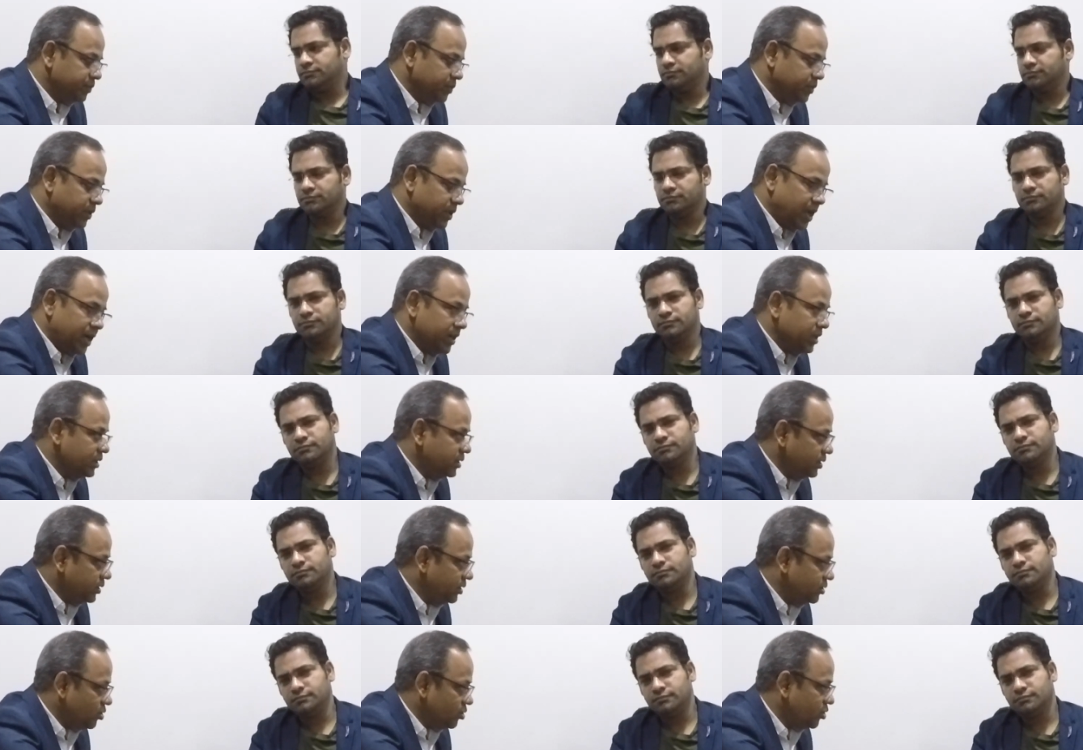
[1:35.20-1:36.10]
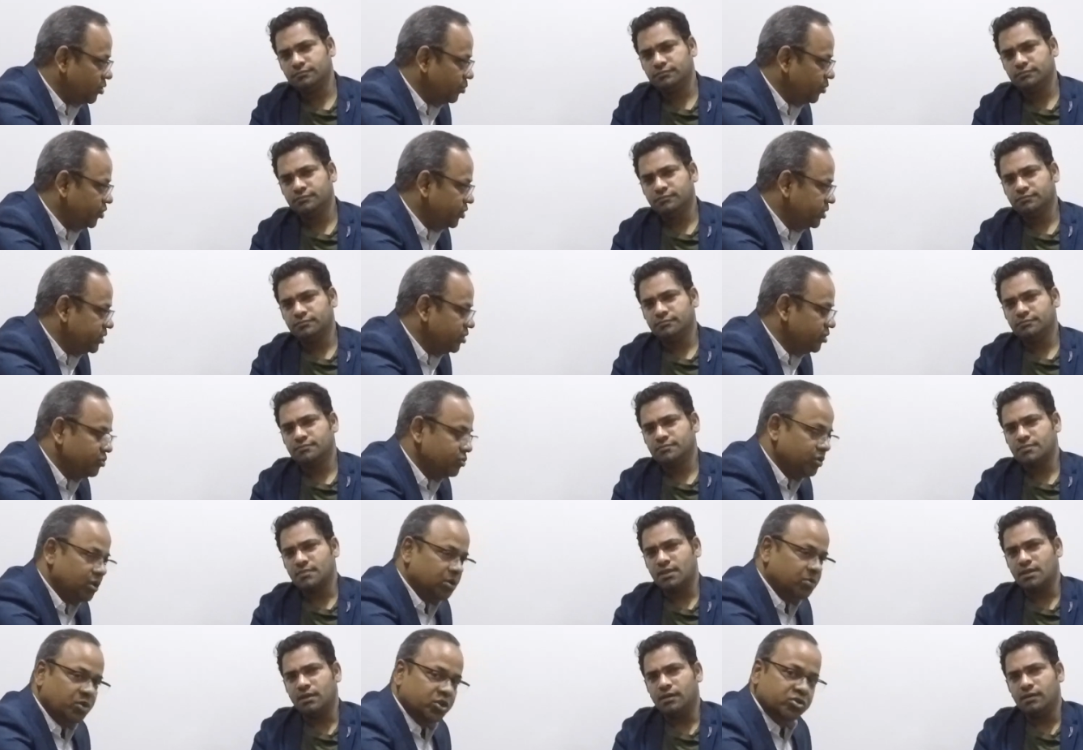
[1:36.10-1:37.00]
Speaker 1: thank Dr. Mohini Deen to
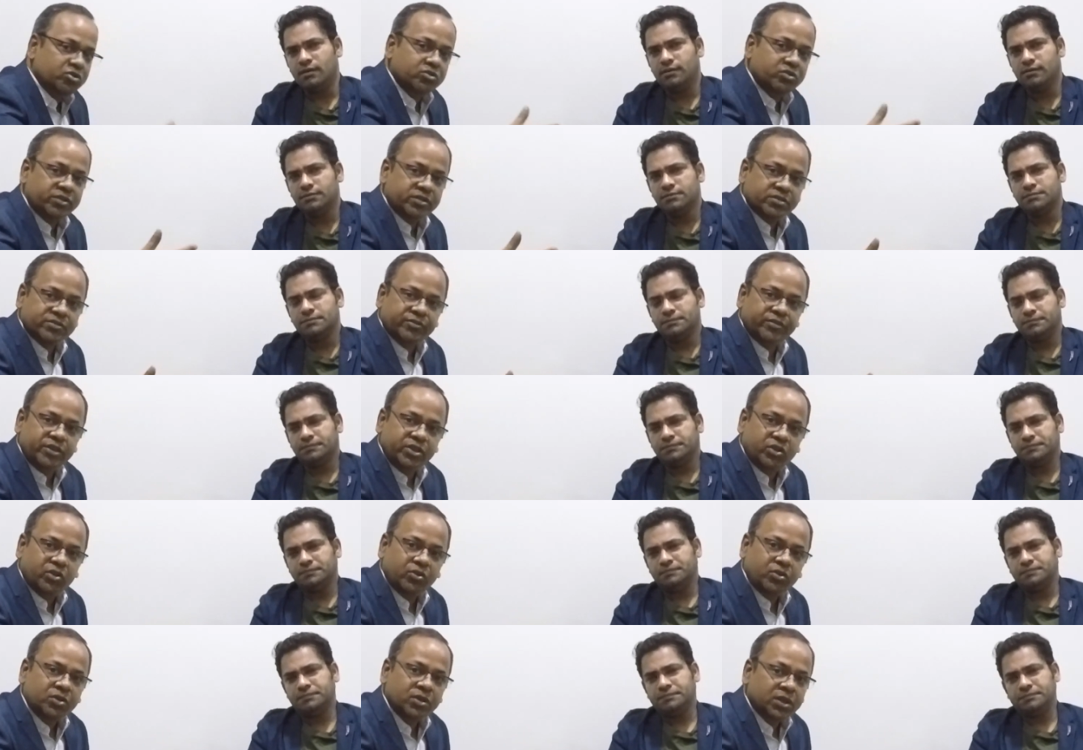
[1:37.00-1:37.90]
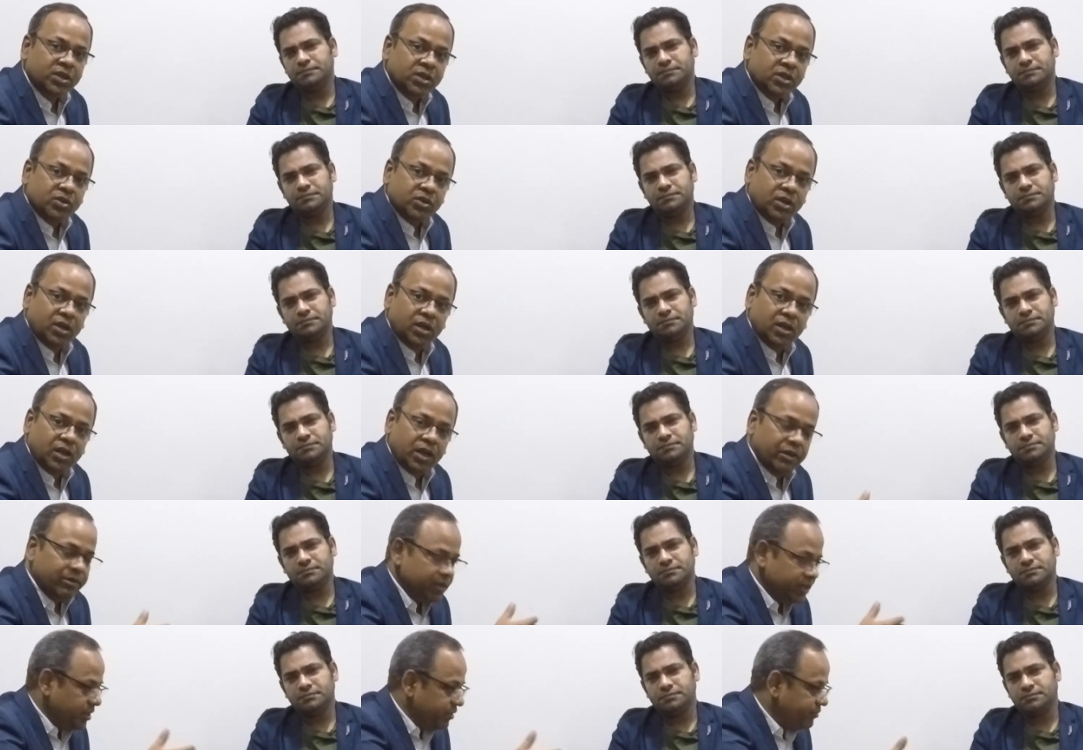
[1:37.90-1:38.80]
come onto this video. I
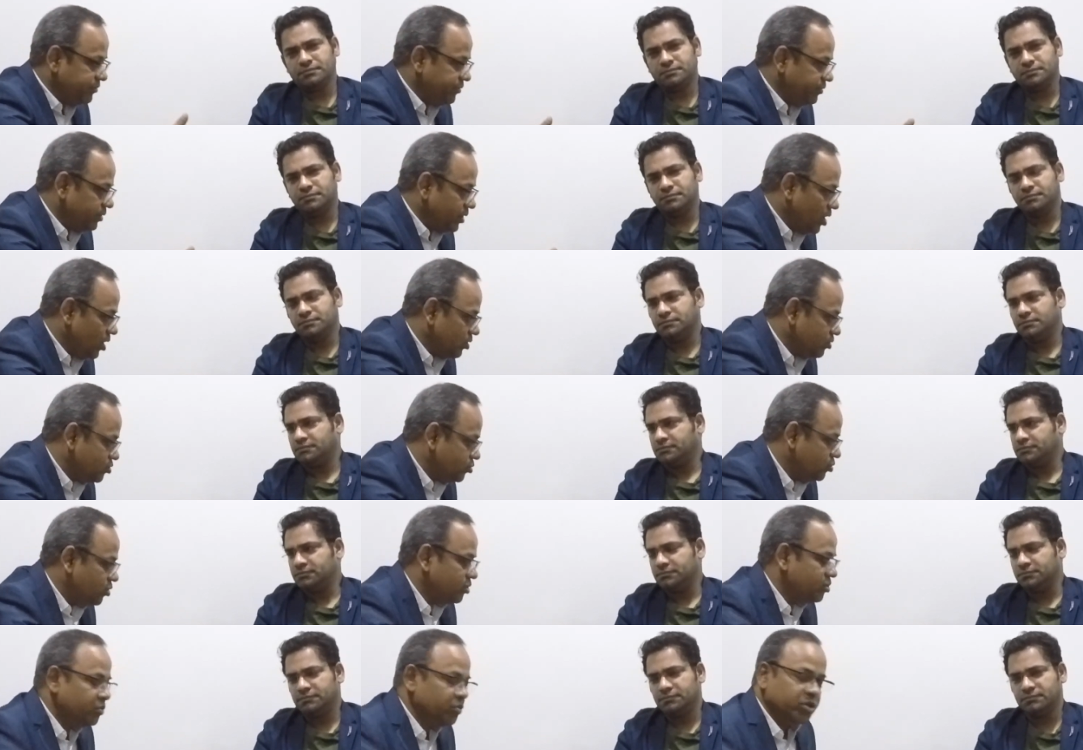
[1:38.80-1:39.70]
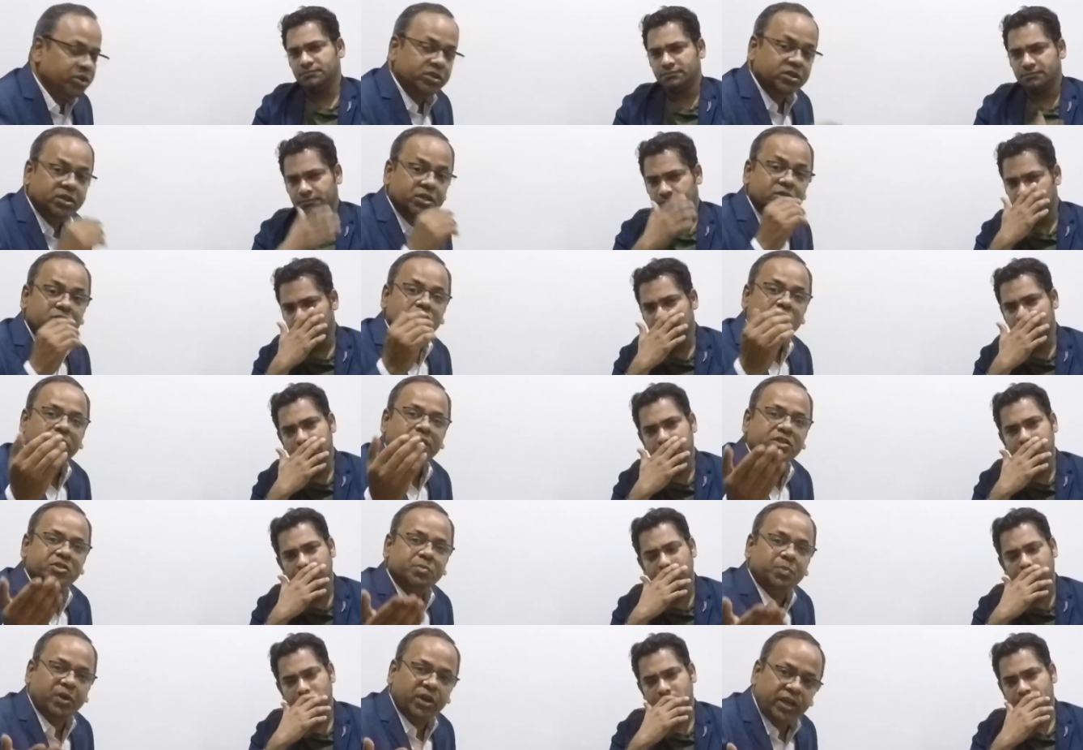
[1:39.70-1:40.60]
will give now to Dr. Mohini Deen to
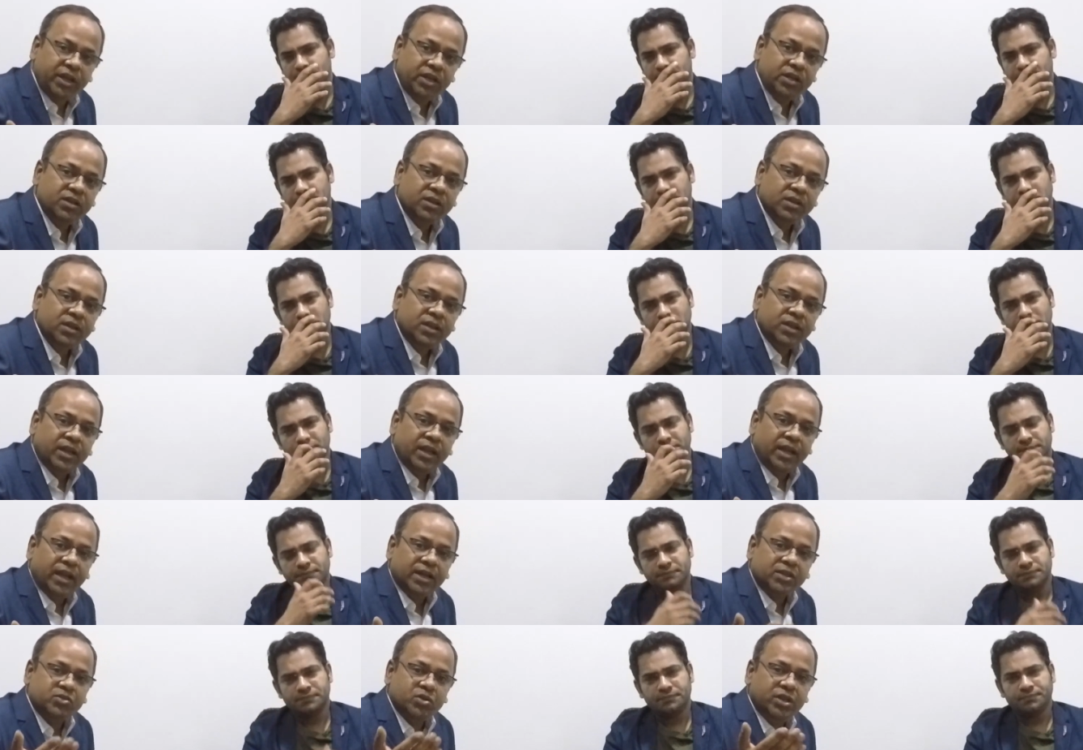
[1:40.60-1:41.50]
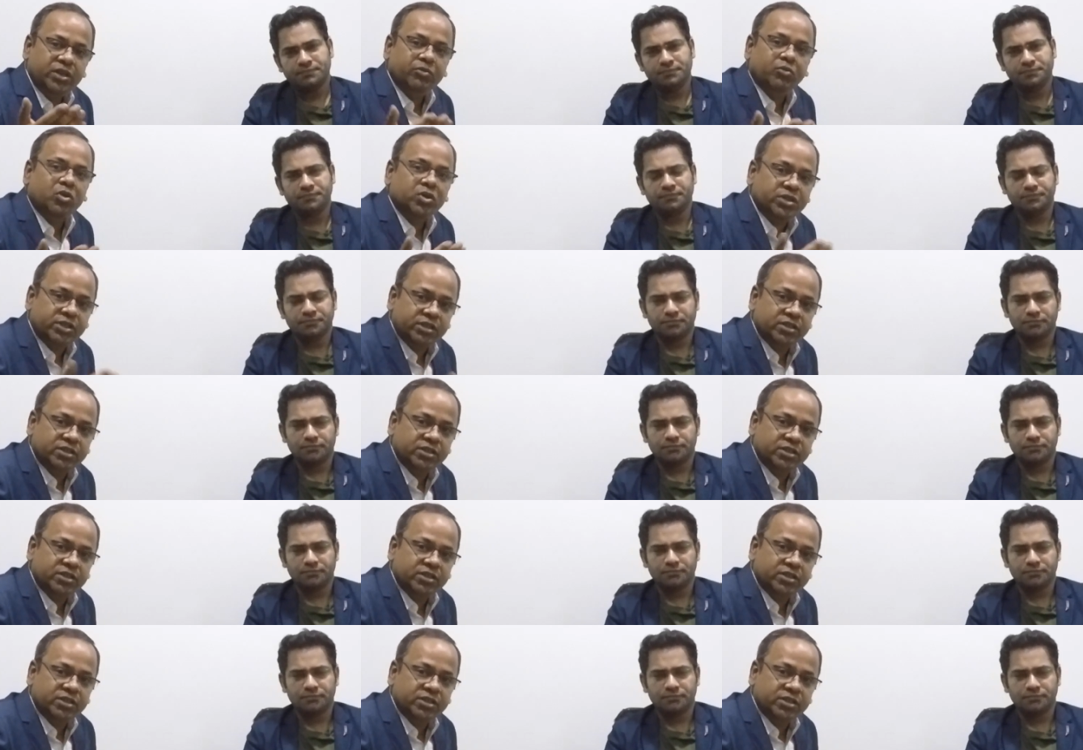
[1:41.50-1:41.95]
explain actually what he